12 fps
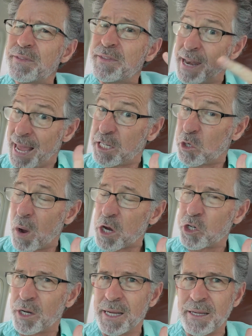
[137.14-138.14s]
the next
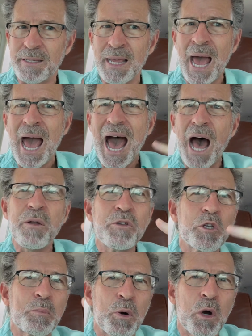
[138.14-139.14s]
question is, how
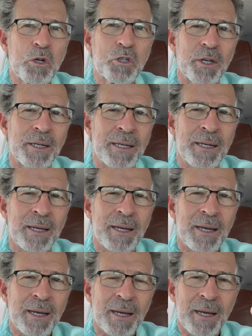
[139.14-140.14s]
does a person
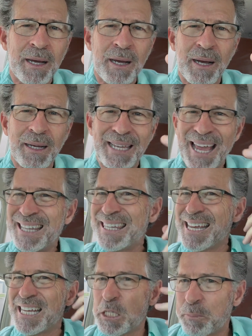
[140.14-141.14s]
get
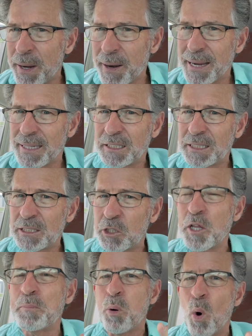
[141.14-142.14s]
the experience to
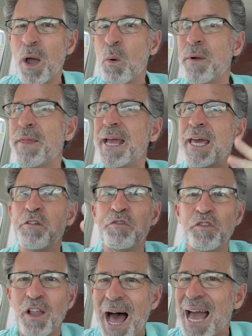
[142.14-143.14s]
the point where they can
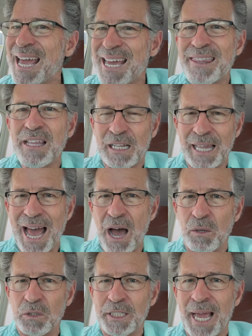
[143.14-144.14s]
fly in the
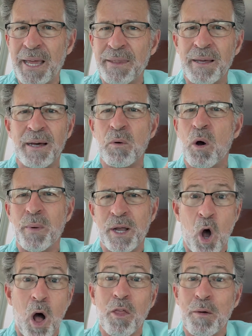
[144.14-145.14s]
clouds and the, what we
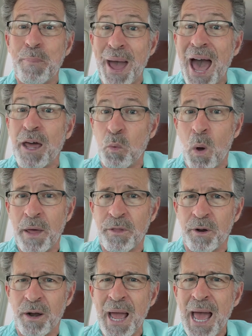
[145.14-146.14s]
call the bad
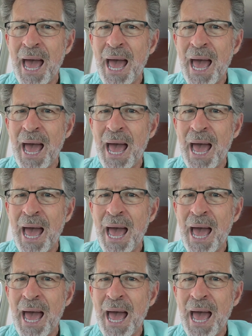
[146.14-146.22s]
weather?